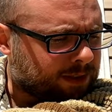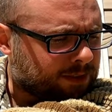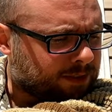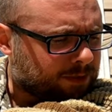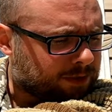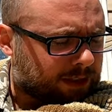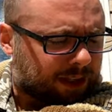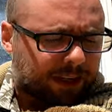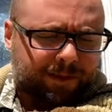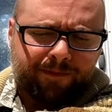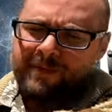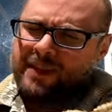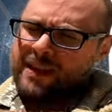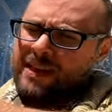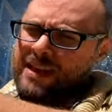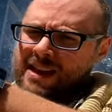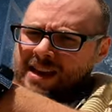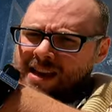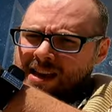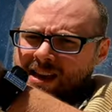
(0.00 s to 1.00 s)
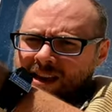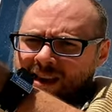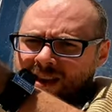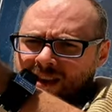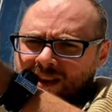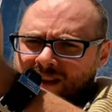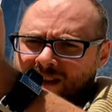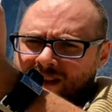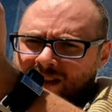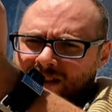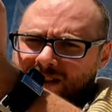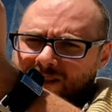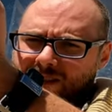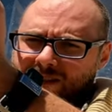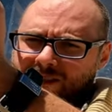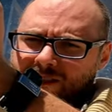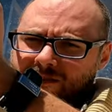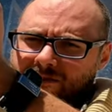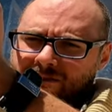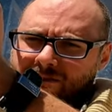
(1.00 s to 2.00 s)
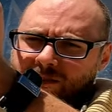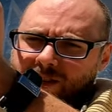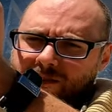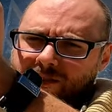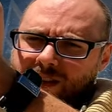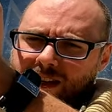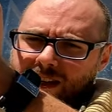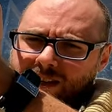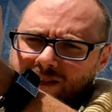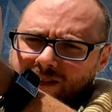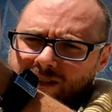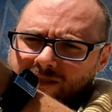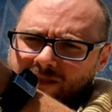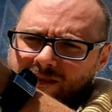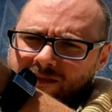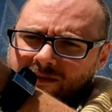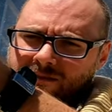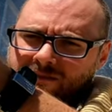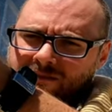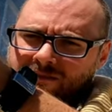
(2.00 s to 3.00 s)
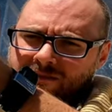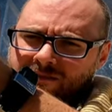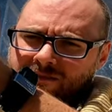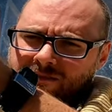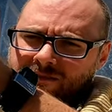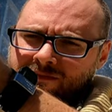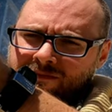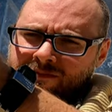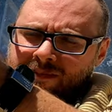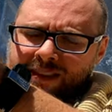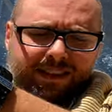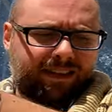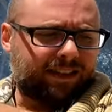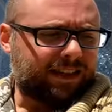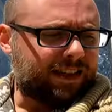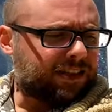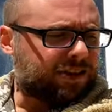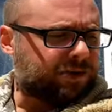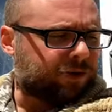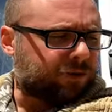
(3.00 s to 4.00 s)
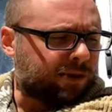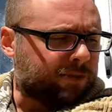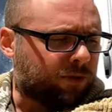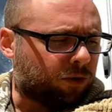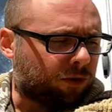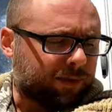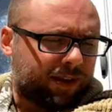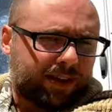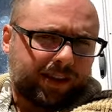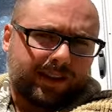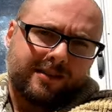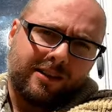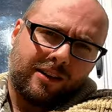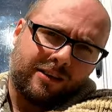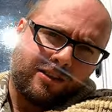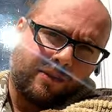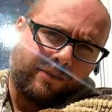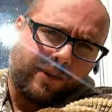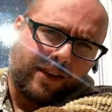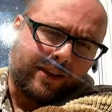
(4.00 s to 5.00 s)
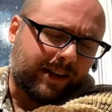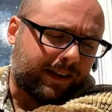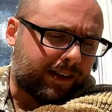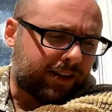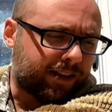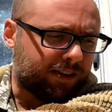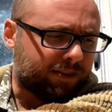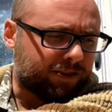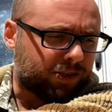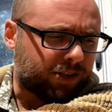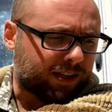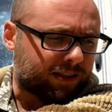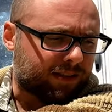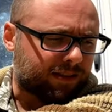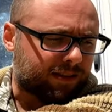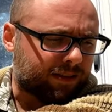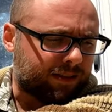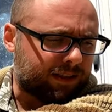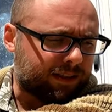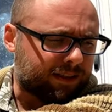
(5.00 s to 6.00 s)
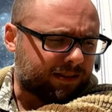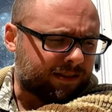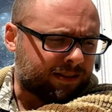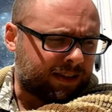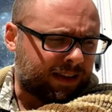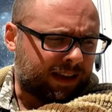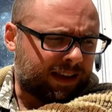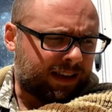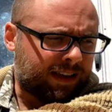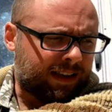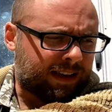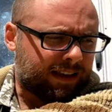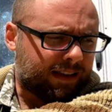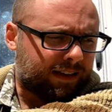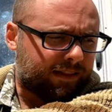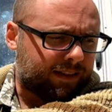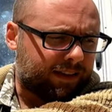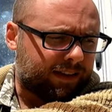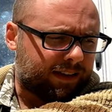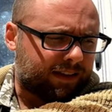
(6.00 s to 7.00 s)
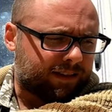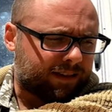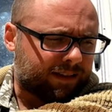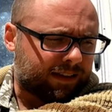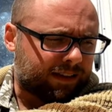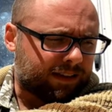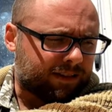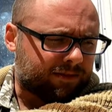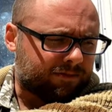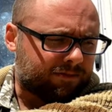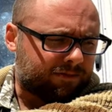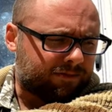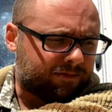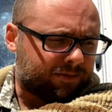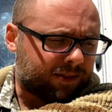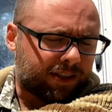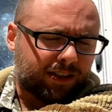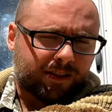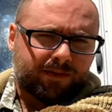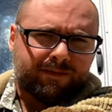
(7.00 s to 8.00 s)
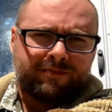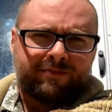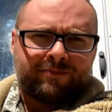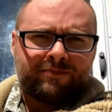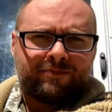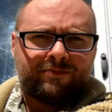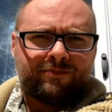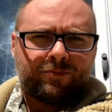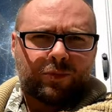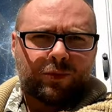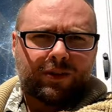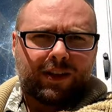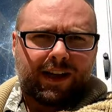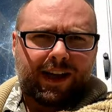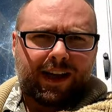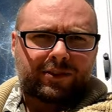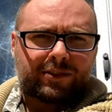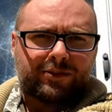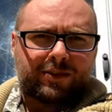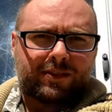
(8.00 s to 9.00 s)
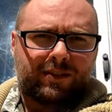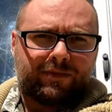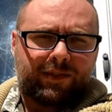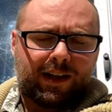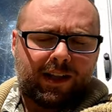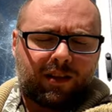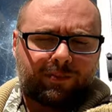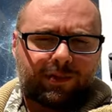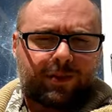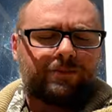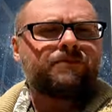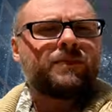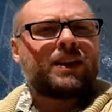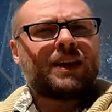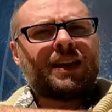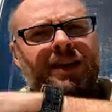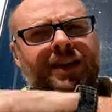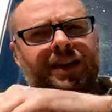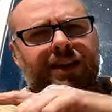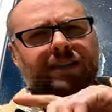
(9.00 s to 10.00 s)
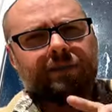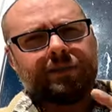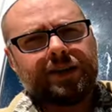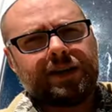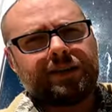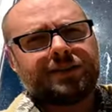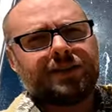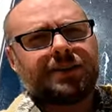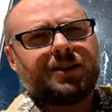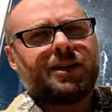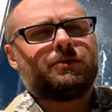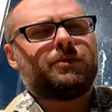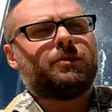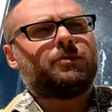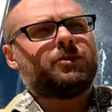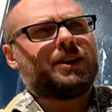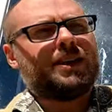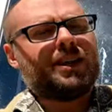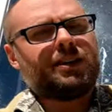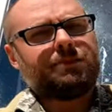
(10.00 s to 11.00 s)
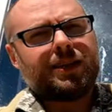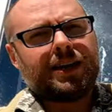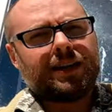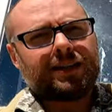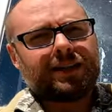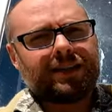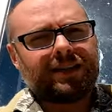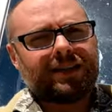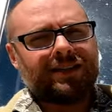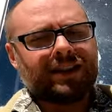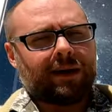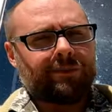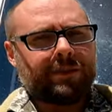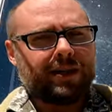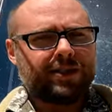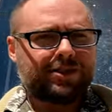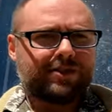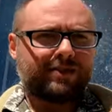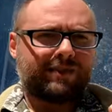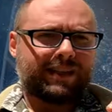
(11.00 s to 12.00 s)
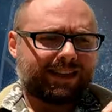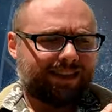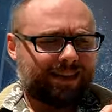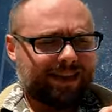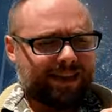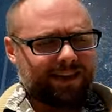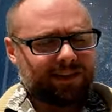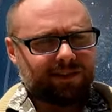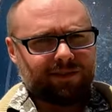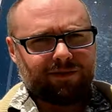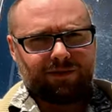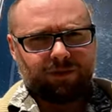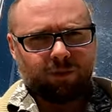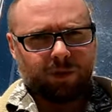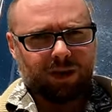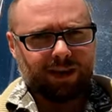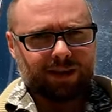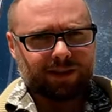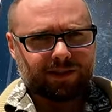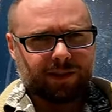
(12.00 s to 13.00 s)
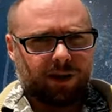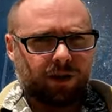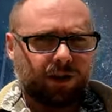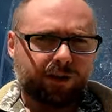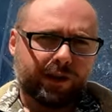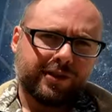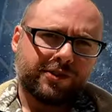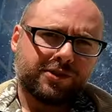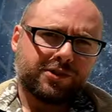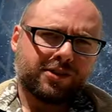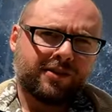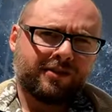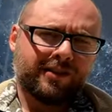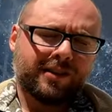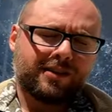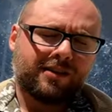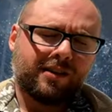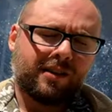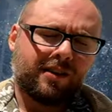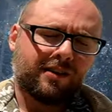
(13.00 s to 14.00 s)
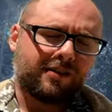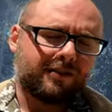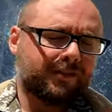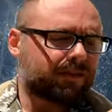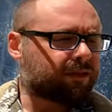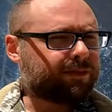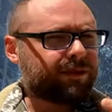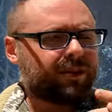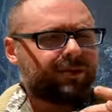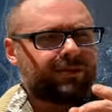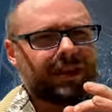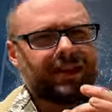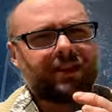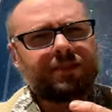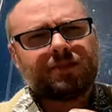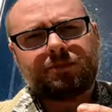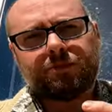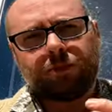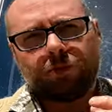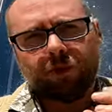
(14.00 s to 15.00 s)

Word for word: So yeah, I don't know. We've got at least three more minutes. I'll come back out here and check on this, and then uh, yeah, we'll actually develop it. In the meantime, I'm gonna head back in. I mentioned the negative, why it's orange. Let's talk a little bit about